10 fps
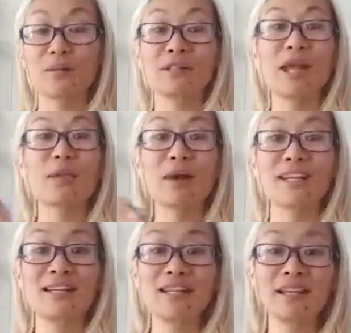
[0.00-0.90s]
but they
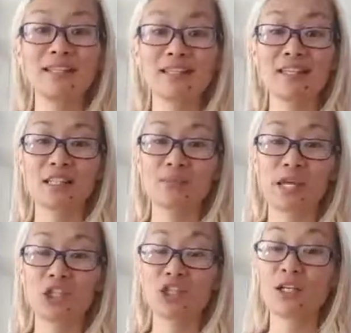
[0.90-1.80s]
recognize the
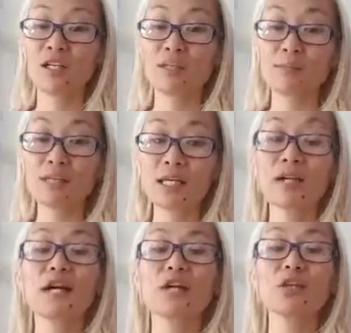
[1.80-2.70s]
expansion in me,